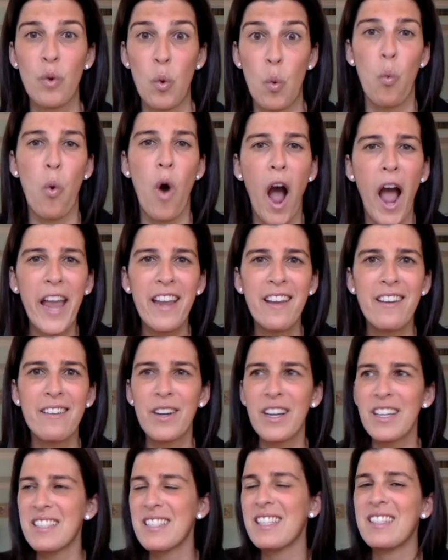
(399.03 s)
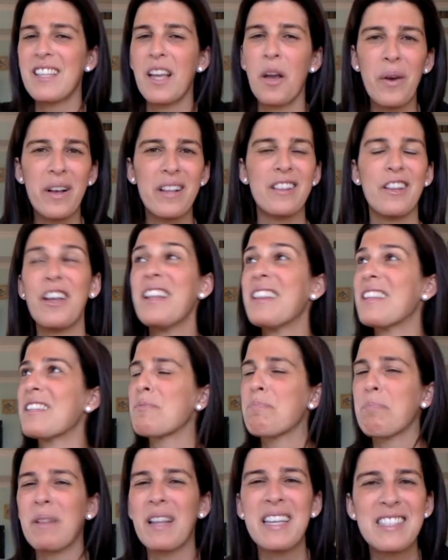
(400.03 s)
Why? Because they say, wow, look at this
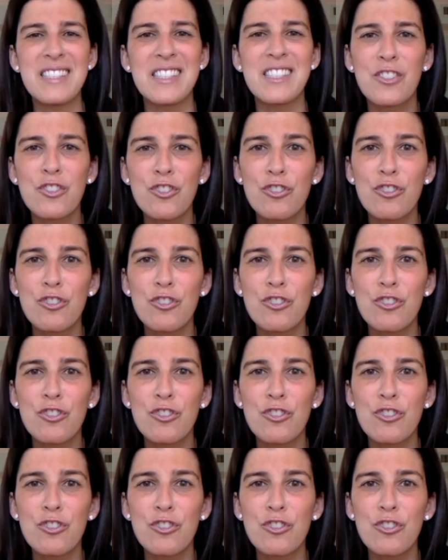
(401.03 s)
place is